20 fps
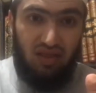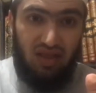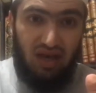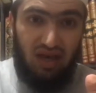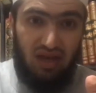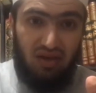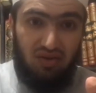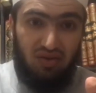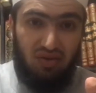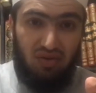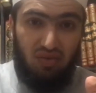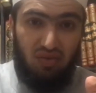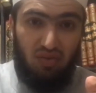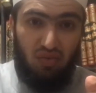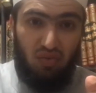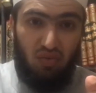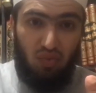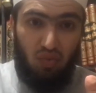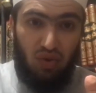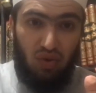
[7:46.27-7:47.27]
that
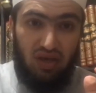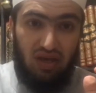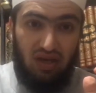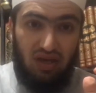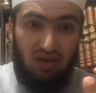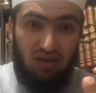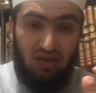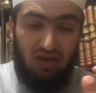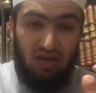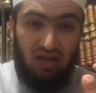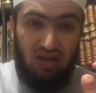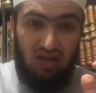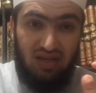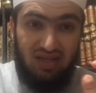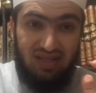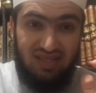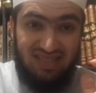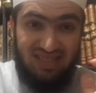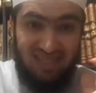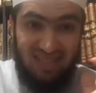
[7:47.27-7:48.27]
we can
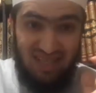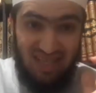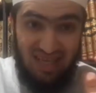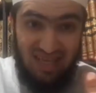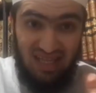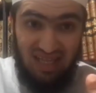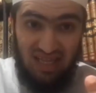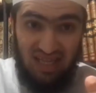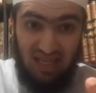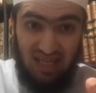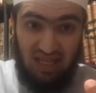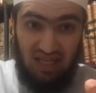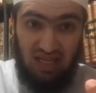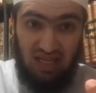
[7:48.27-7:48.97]
still